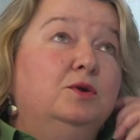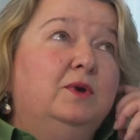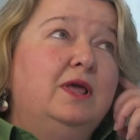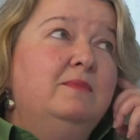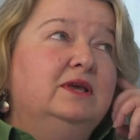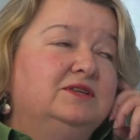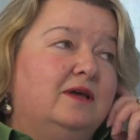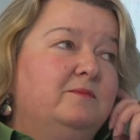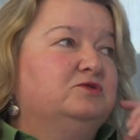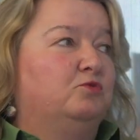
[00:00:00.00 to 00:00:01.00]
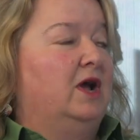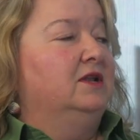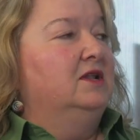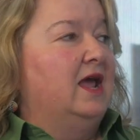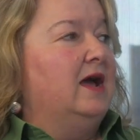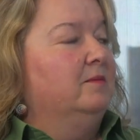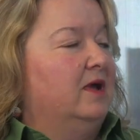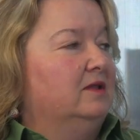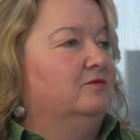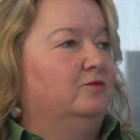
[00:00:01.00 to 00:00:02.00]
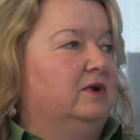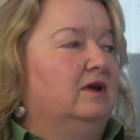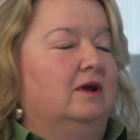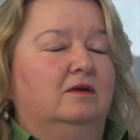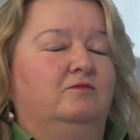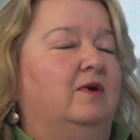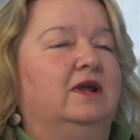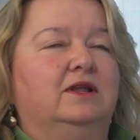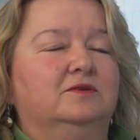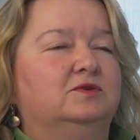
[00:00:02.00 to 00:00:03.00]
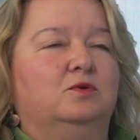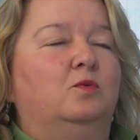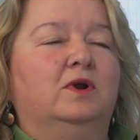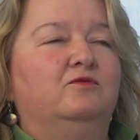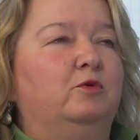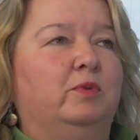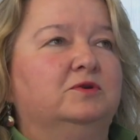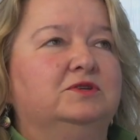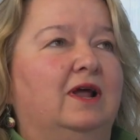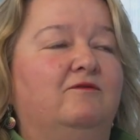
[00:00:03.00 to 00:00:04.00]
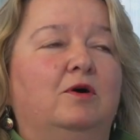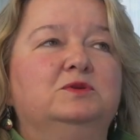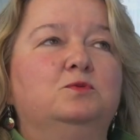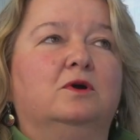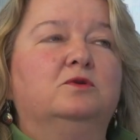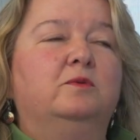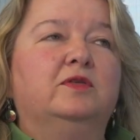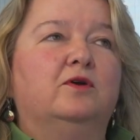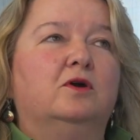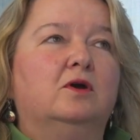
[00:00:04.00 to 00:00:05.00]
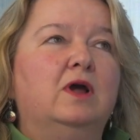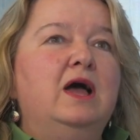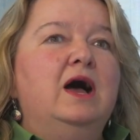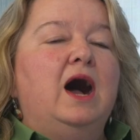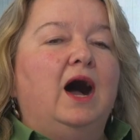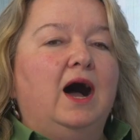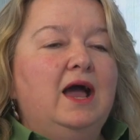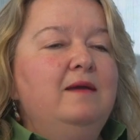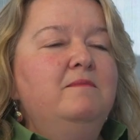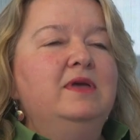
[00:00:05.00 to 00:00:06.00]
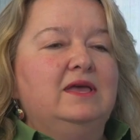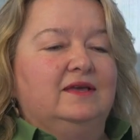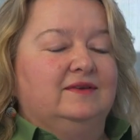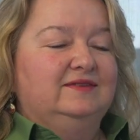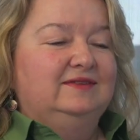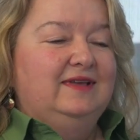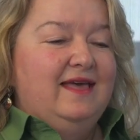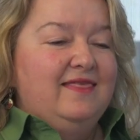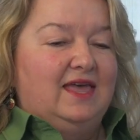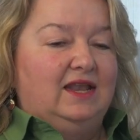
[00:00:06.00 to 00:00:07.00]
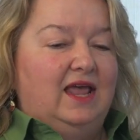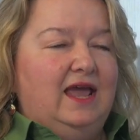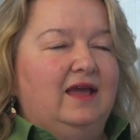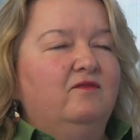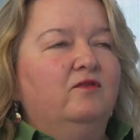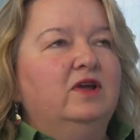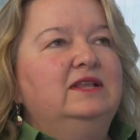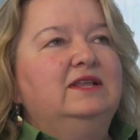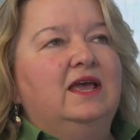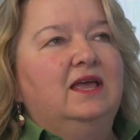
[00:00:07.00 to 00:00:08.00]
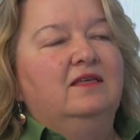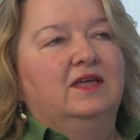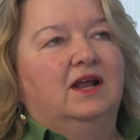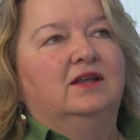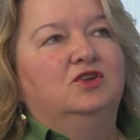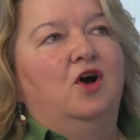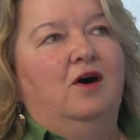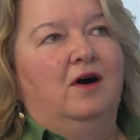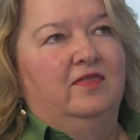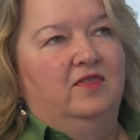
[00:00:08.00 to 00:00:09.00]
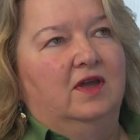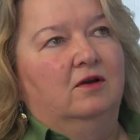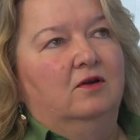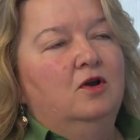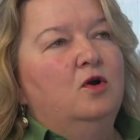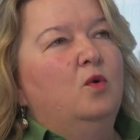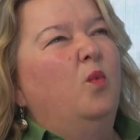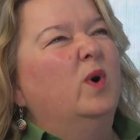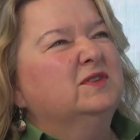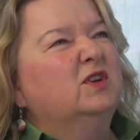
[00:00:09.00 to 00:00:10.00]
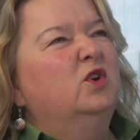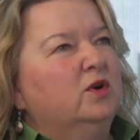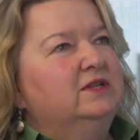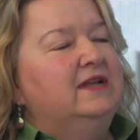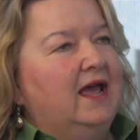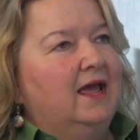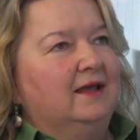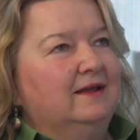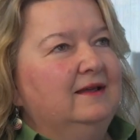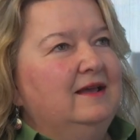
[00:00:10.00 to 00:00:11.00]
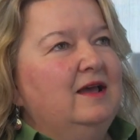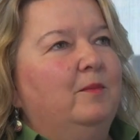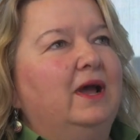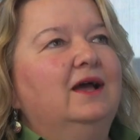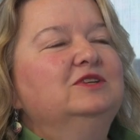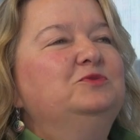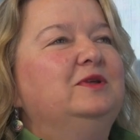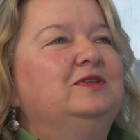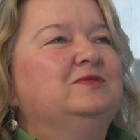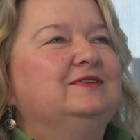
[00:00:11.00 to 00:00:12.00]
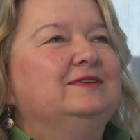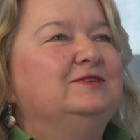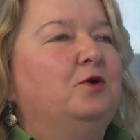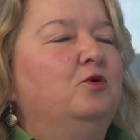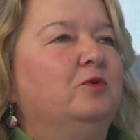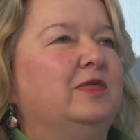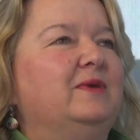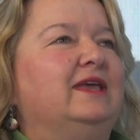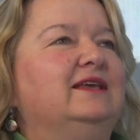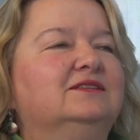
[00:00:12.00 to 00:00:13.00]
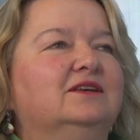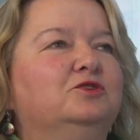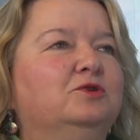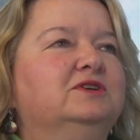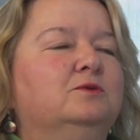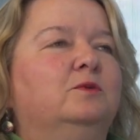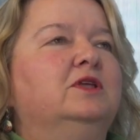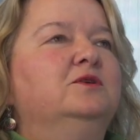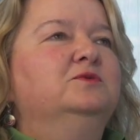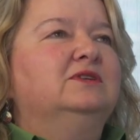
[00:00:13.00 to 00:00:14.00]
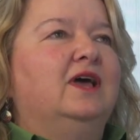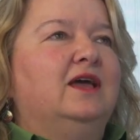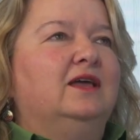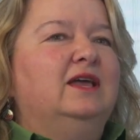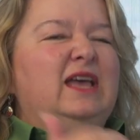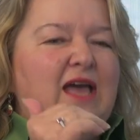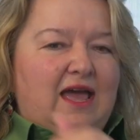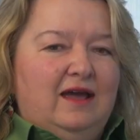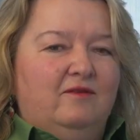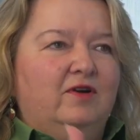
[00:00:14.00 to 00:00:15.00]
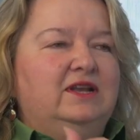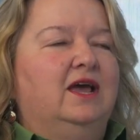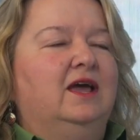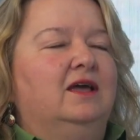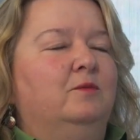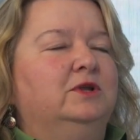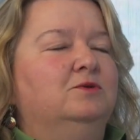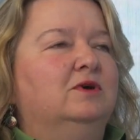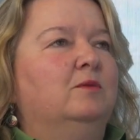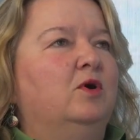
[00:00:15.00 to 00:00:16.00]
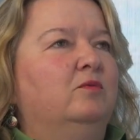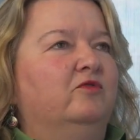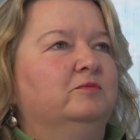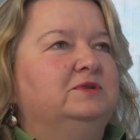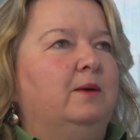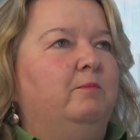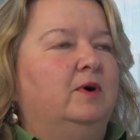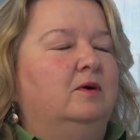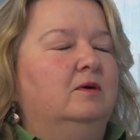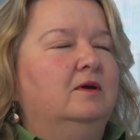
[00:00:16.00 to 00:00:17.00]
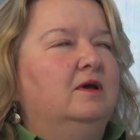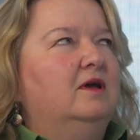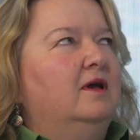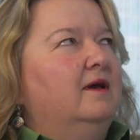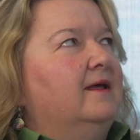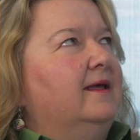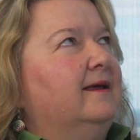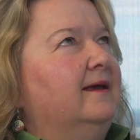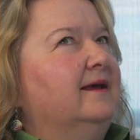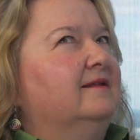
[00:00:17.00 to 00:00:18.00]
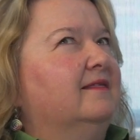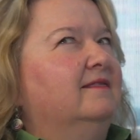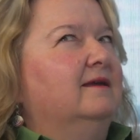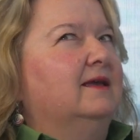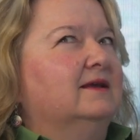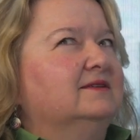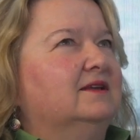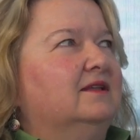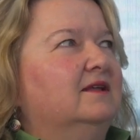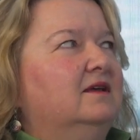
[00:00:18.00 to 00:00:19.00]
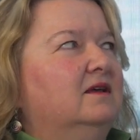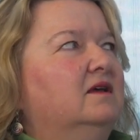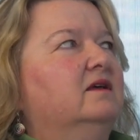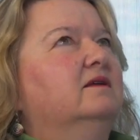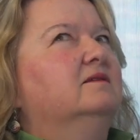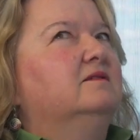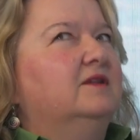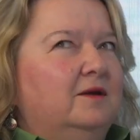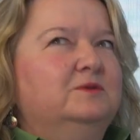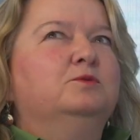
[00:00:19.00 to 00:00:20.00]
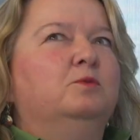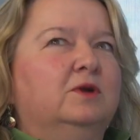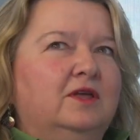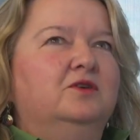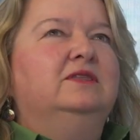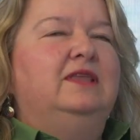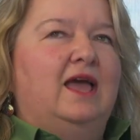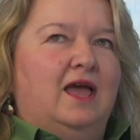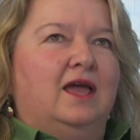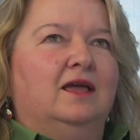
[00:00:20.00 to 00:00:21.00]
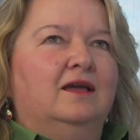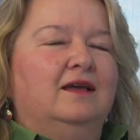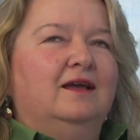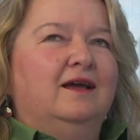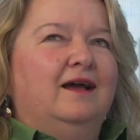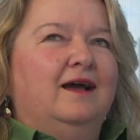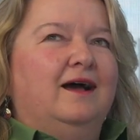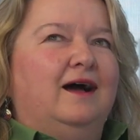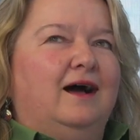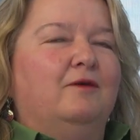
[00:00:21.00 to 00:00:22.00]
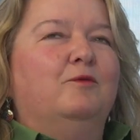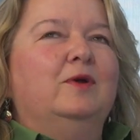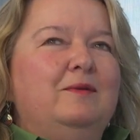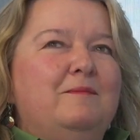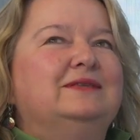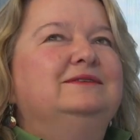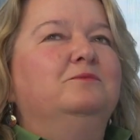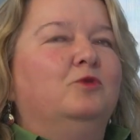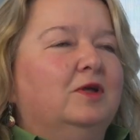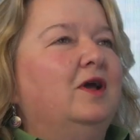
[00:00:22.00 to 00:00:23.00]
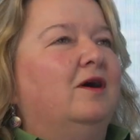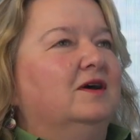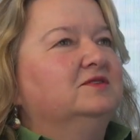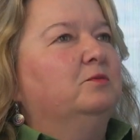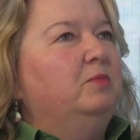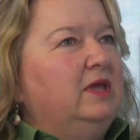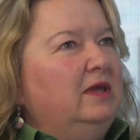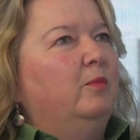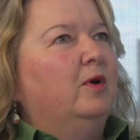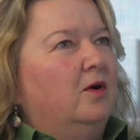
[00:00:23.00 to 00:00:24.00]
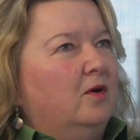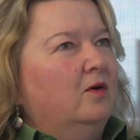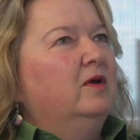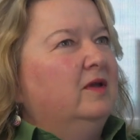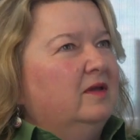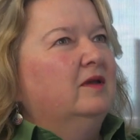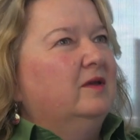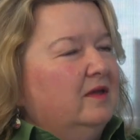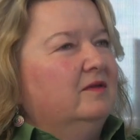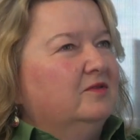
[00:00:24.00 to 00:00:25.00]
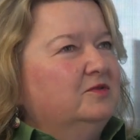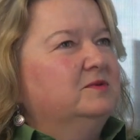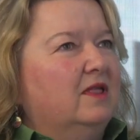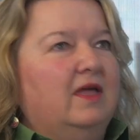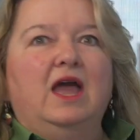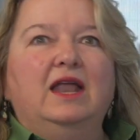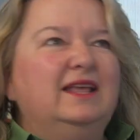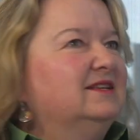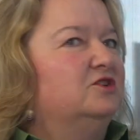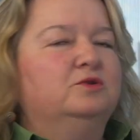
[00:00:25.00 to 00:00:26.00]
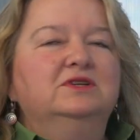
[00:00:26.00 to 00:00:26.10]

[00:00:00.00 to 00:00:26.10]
You know what I miss? I miss Rhonda Knapp, and Rhonda is a wonderful person. I've always worked with her. I miss that every day that I taught there was a good day. My husband used to joke with me. He said, Theresa, what do you say every day when you come home from Temple? And I had to think. I said, today was a really good day. I really met some really awesome people. This was like, and he said, Theresa,